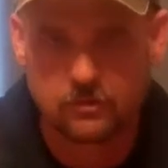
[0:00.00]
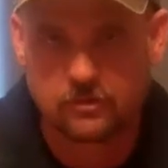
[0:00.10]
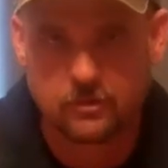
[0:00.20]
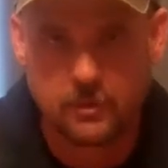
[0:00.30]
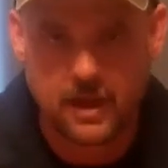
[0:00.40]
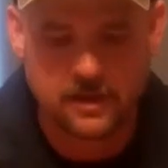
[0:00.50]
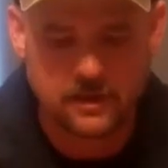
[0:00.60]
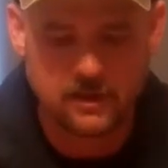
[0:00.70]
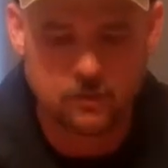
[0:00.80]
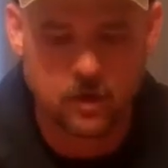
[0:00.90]
just about
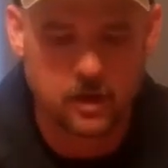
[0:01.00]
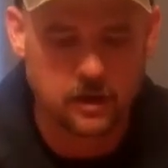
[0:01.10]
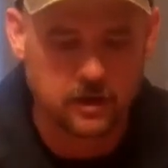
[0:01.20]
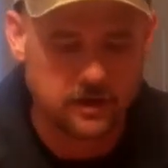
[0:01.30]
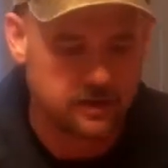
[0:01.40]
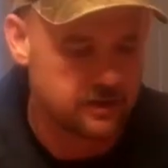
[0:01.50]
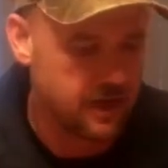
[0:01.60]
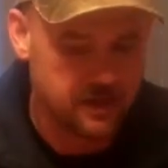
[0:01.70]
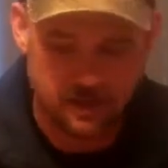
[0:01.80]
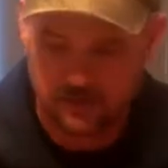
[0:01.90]
anywhere in the
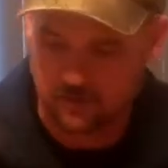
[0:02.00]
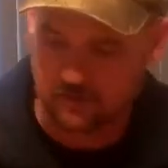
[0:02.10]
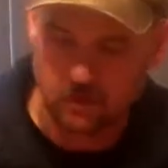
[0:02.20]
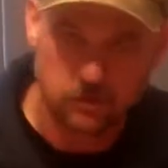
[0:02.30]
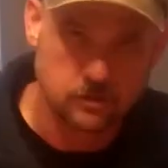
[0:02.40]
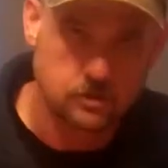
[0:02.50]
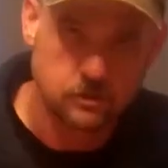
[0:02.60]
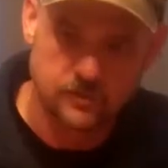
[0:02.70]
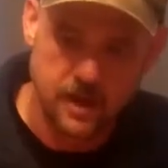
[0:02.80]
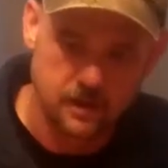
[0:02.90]
cans as long as
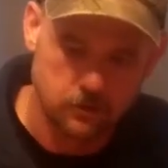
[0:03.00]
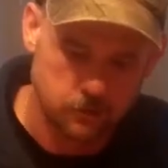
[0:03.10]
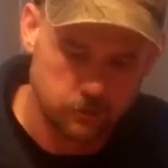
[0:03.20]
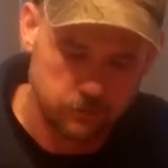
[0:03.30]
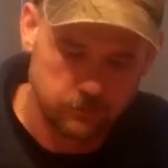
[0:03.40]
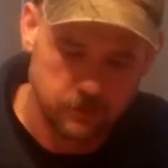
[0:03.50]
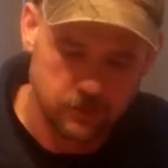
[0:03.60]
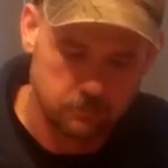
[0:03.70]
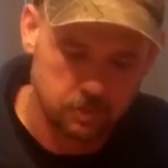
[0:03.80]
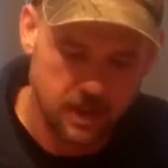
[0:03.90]
you've got a little
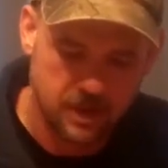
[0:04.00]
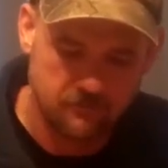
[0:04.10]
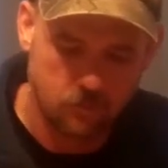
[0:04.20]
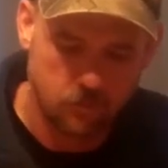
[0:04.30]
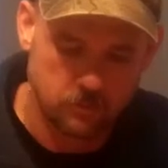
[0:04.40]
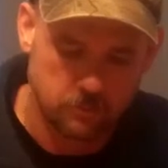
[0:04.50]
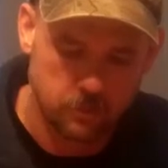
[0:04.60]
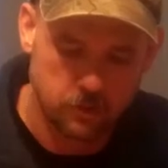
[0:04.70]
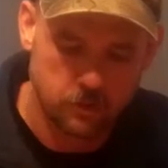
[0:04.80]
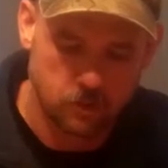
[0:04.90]
platform to
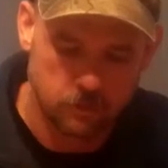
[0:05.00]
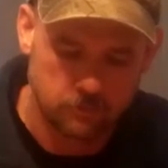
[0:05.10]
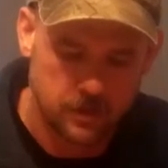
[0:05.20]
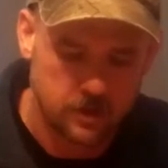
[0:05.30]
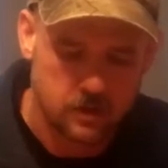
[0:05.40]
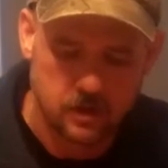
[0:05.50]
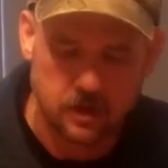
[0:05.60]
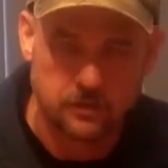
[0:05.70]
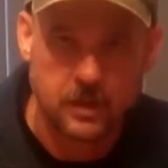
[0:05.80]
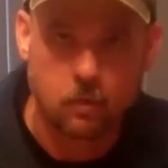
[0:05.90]
put on
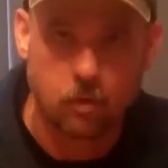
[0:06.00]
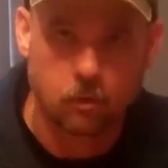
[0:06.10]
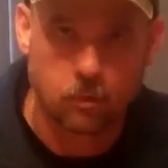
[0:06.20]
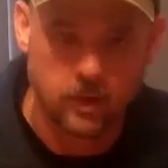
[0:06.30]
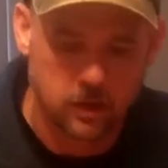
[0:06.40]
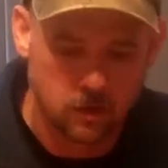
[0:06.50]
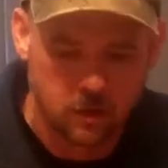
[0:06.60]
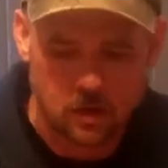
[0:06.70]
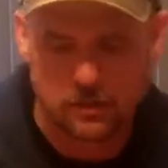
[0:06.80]
them. They work well.